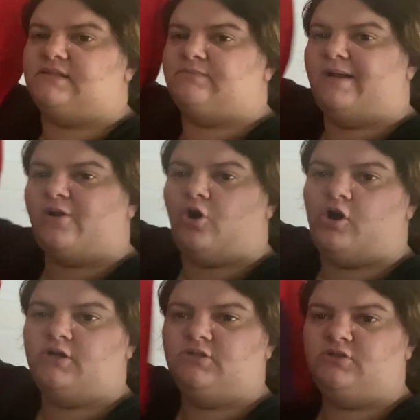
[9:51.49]
my
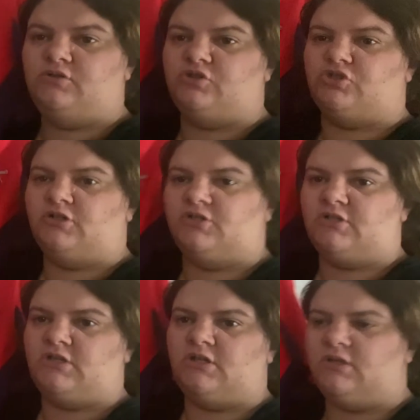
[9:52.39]
Cardinals
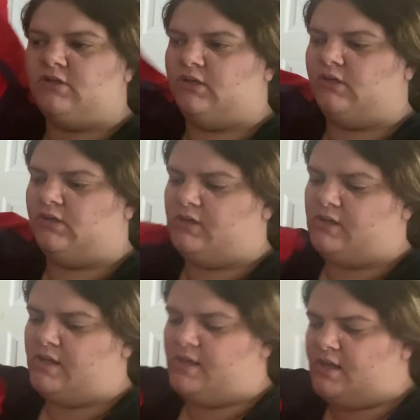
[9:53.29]
jersey.
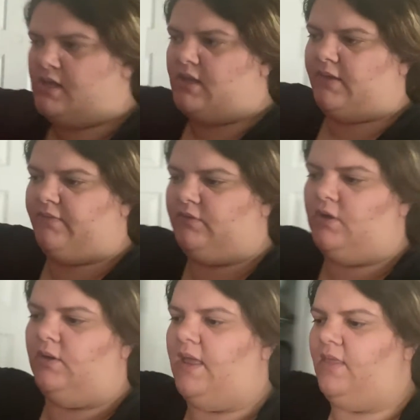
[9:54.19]
Even
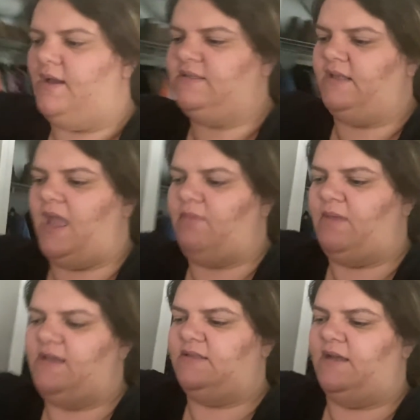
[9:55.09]
though they lost the game
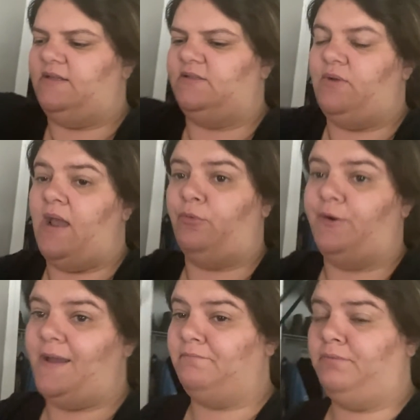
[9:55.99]
last night, so now we're
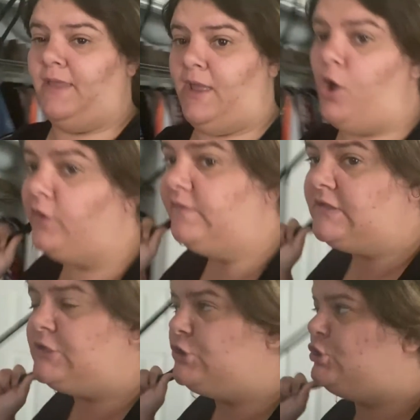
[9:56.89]
not in
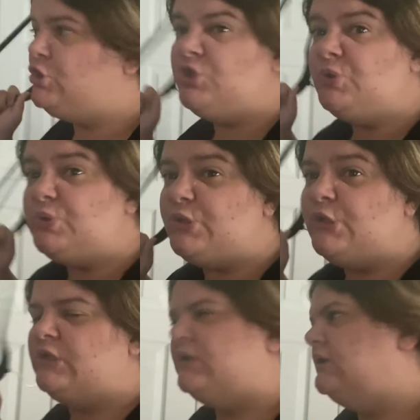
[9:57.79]
playoffs.
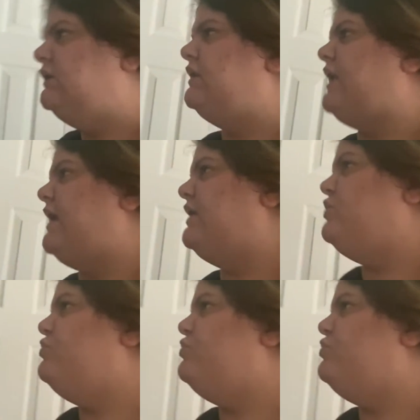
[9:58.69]
Dang you,